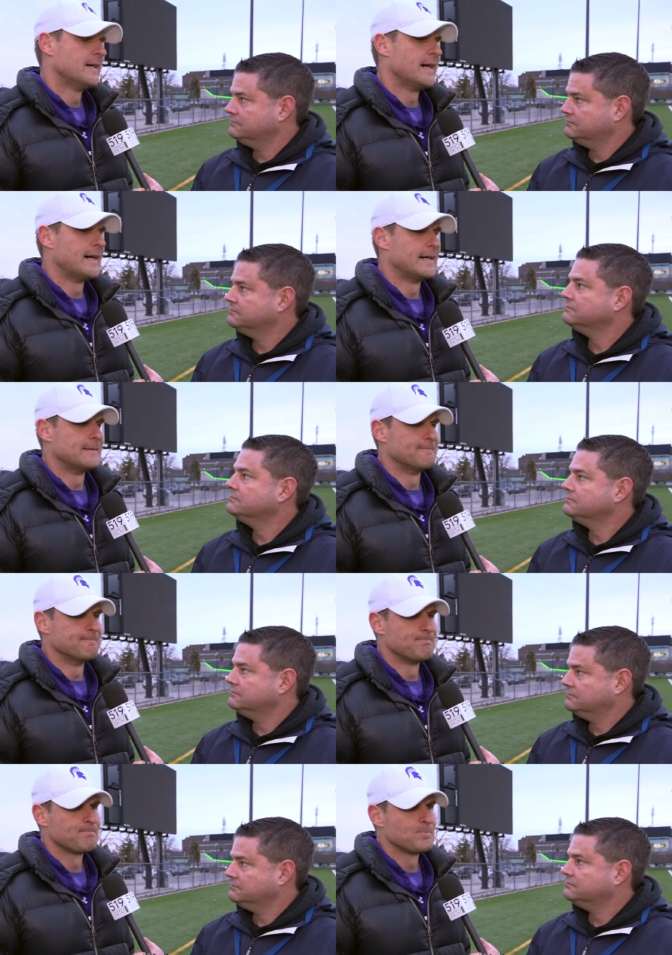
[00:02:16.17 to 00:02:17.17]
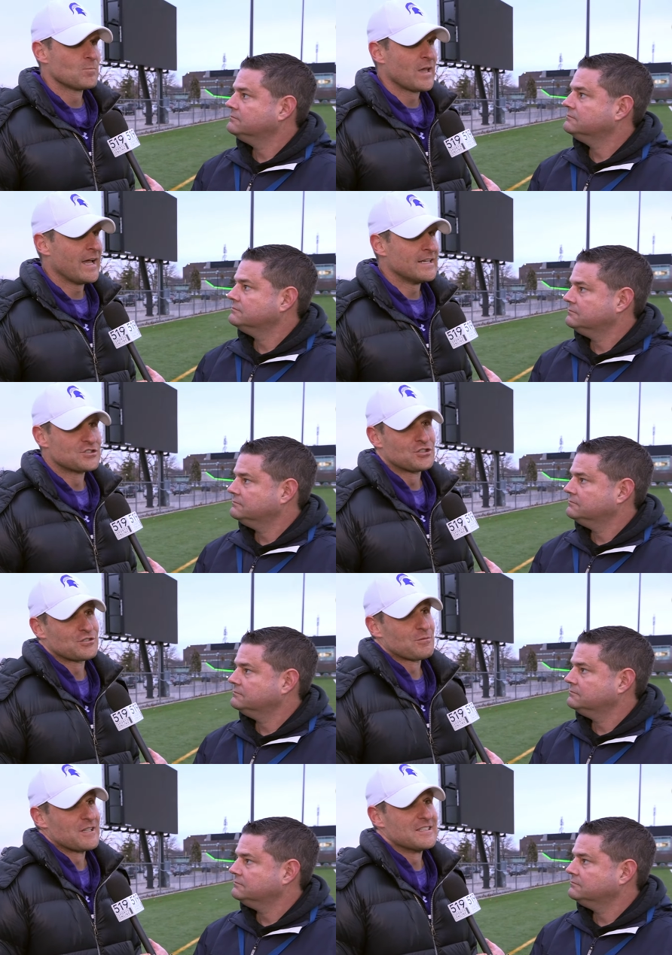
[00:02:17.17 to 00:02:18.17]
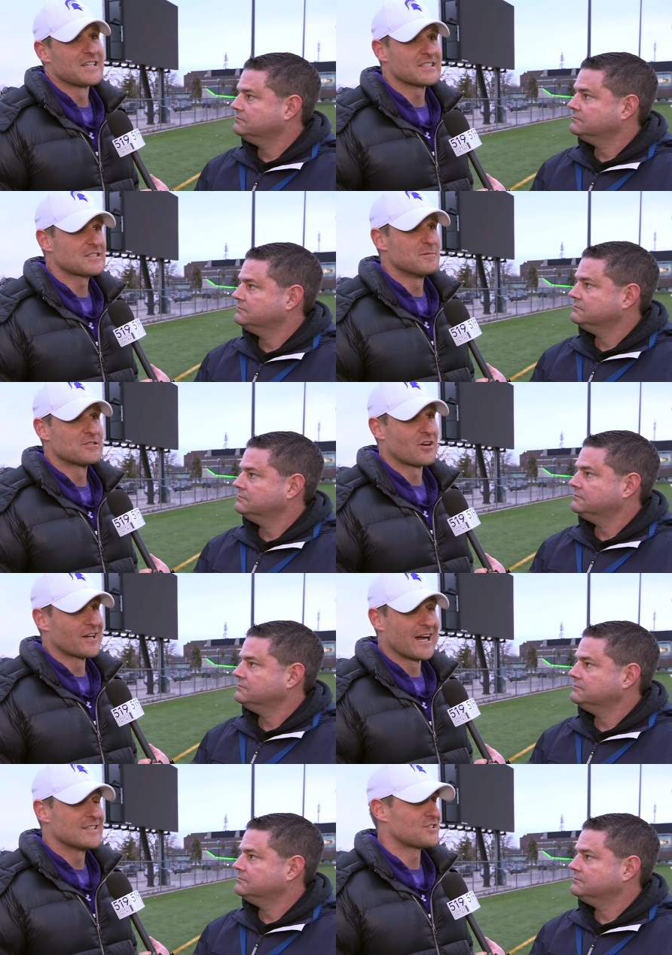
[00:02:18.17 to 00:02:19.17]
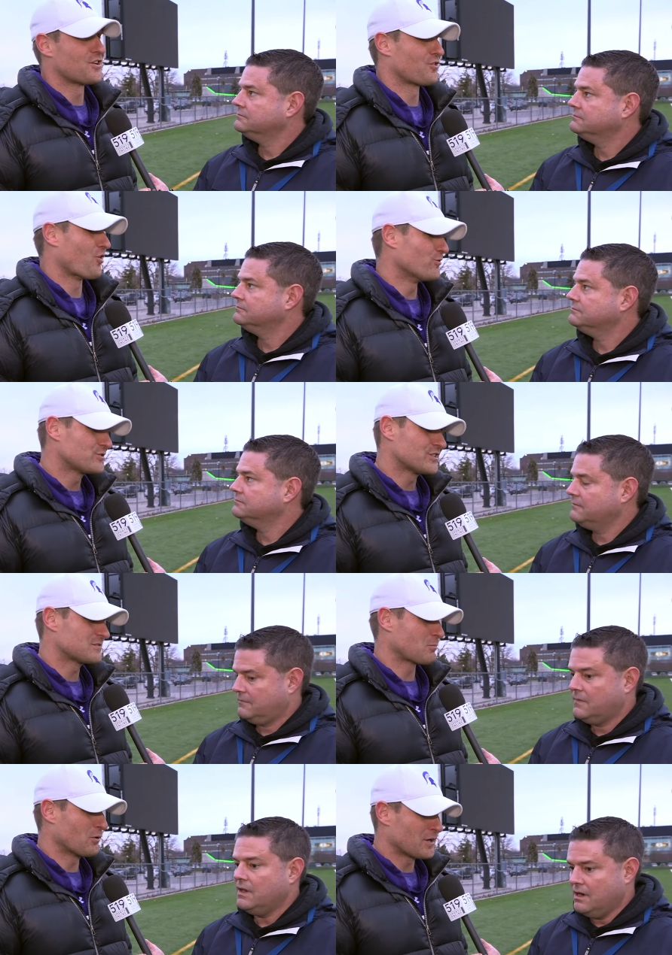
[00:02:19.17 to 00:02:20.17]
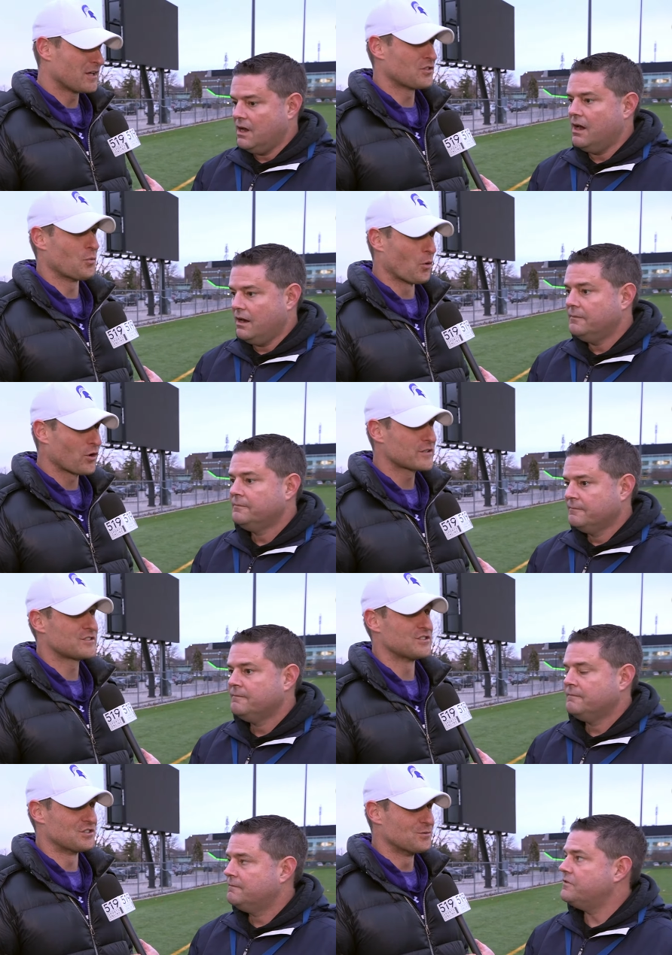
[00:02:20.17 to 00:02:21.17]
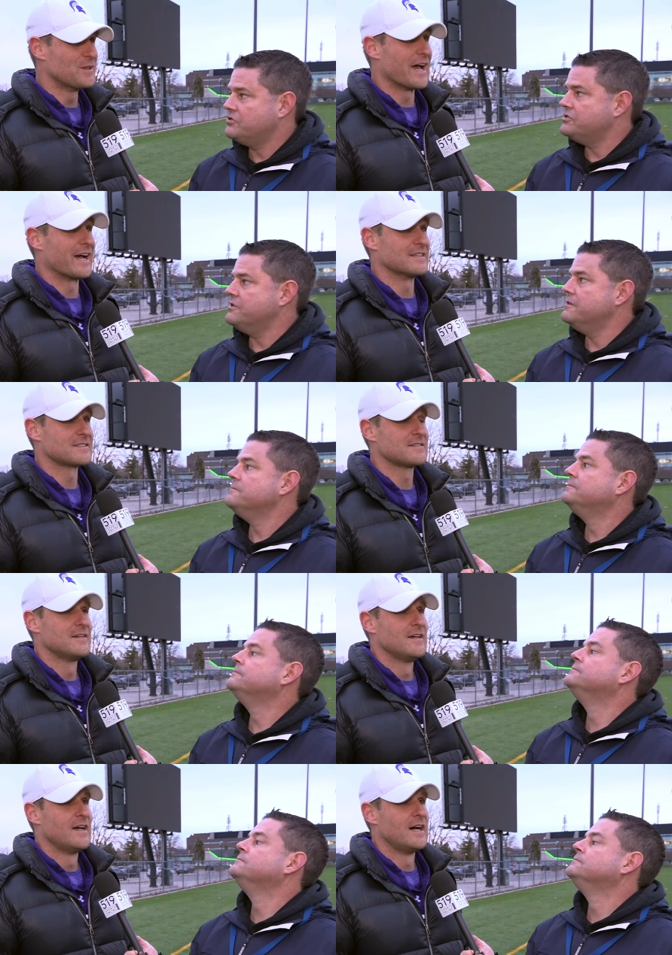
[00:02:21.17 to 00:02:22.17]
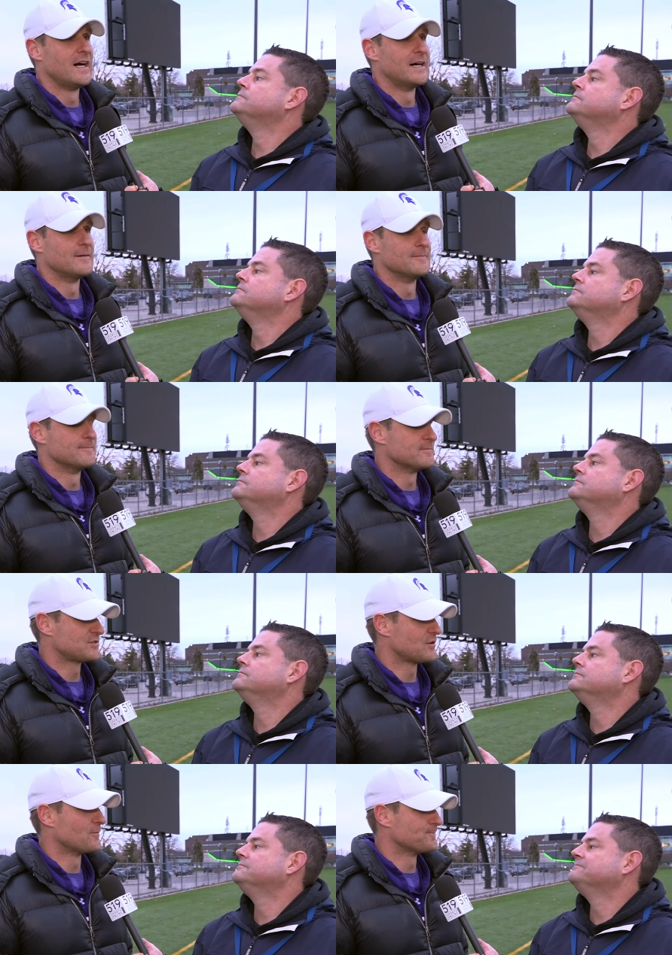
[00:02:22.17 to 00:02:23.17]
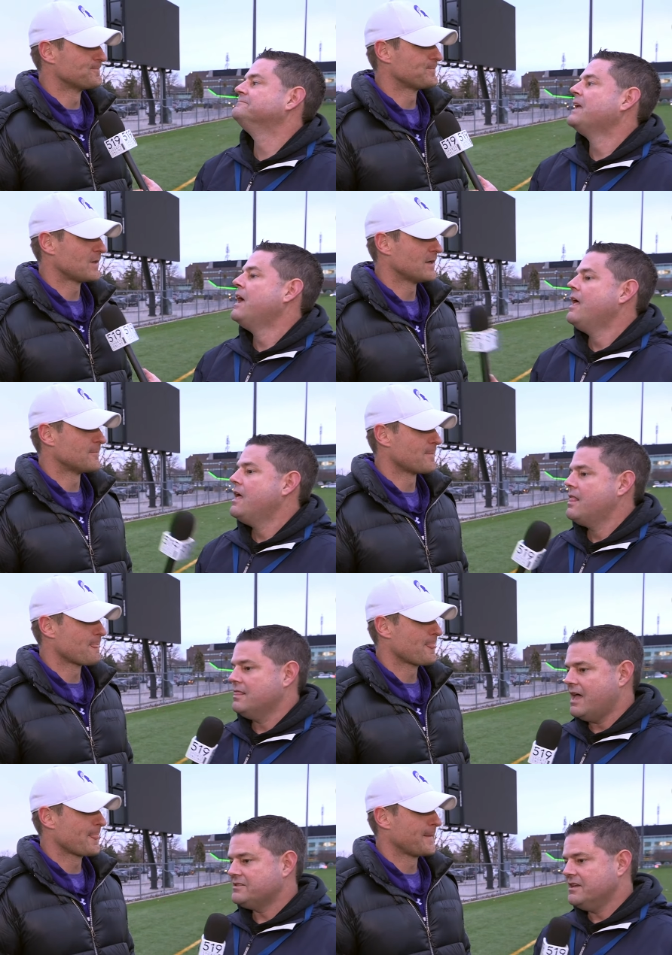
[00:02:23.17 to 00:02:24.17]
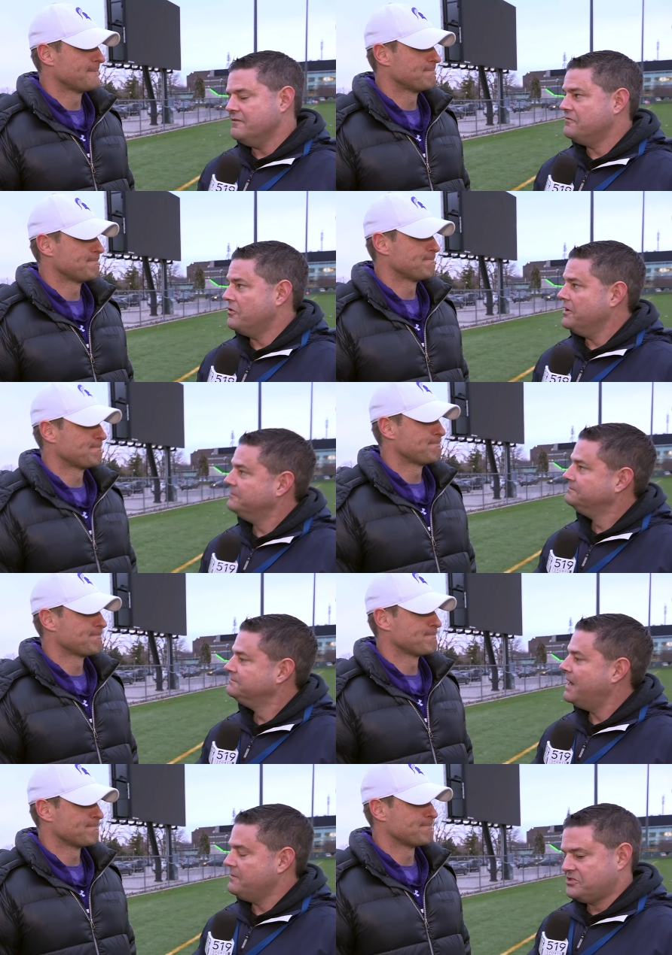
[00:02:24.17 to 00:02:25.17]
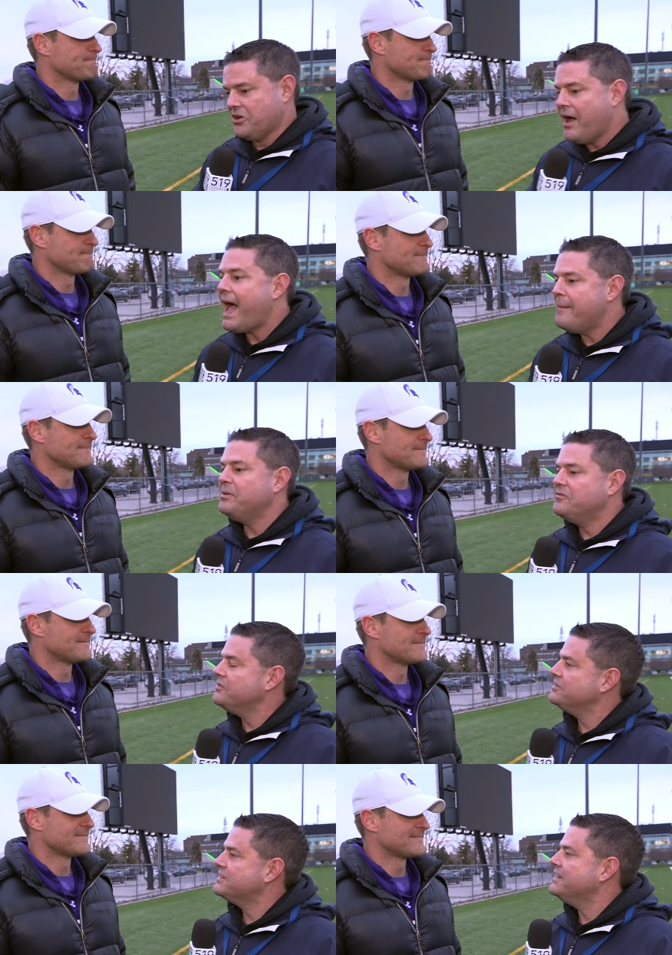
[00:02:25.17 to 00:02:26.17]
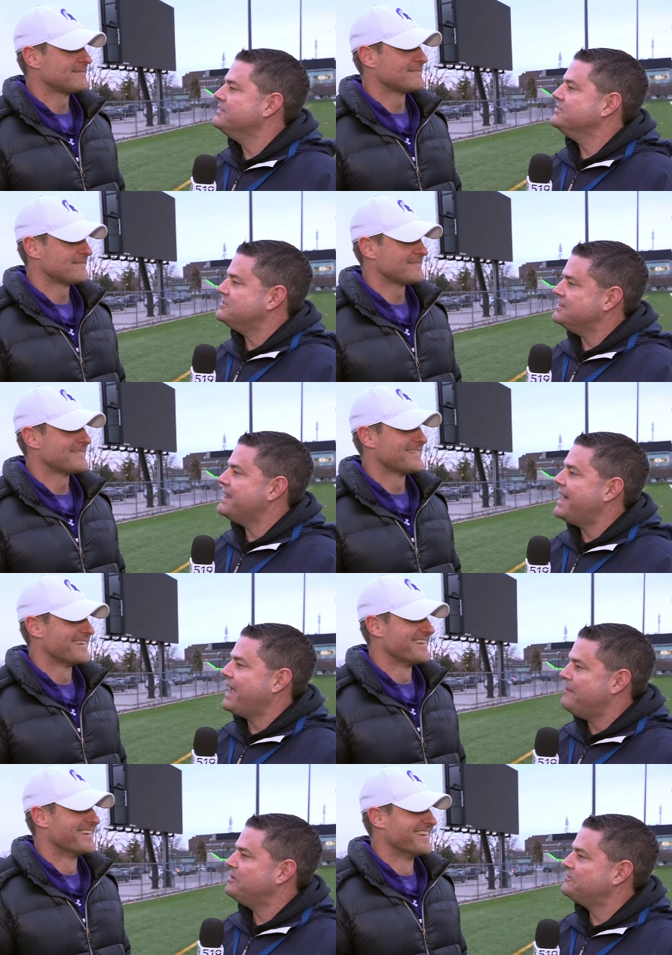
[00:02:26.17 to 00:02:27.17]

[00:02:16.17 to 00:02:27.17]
Speaker 1: And it's just really a testament to our guys and our coaches putting in the work to do
Speaker 2: that. Sure. So, yeah. Last name for you. I'm so happy for this kid to see that happen